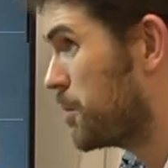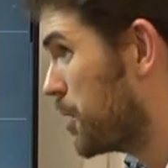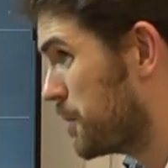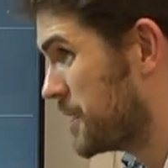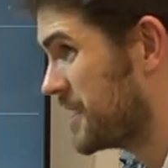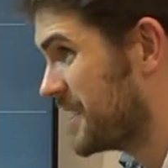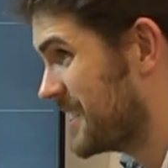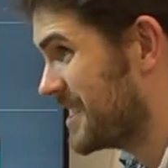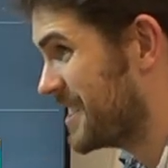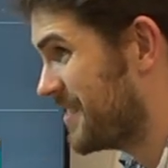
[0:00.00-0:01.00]
purposes
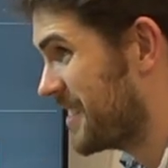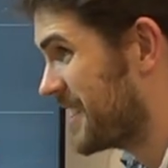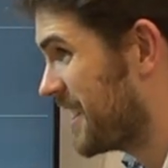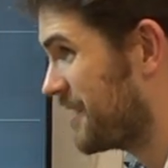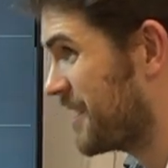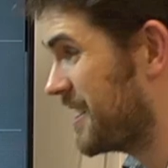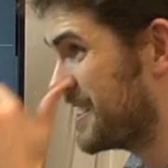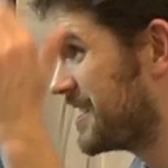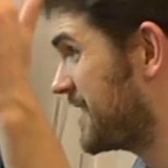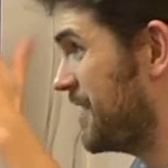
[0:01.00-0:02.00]
and stuff like that. I've got a
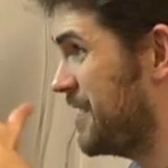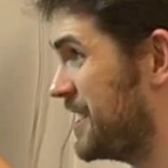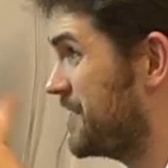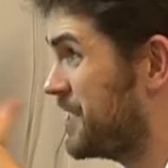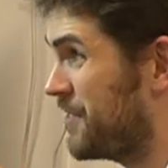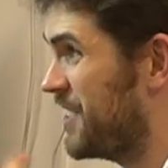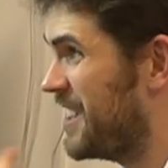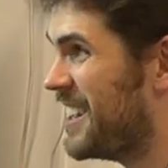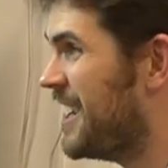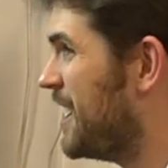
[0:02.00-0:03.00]
series of
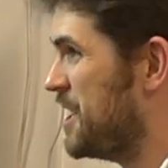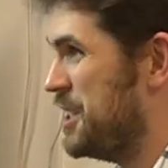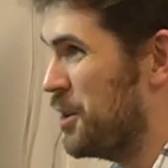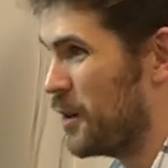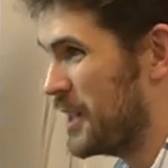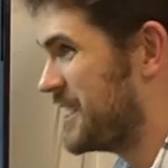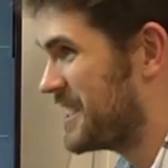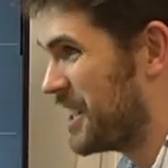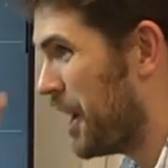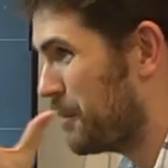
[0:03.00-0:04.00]
different noise
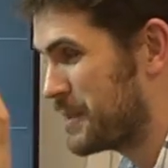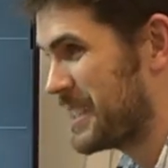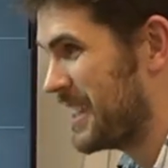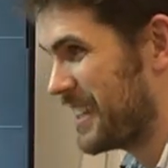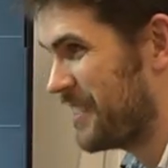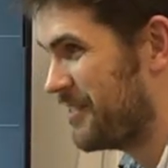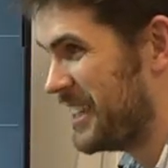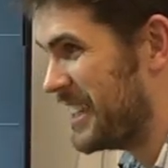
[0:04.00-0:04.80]
types that I can feed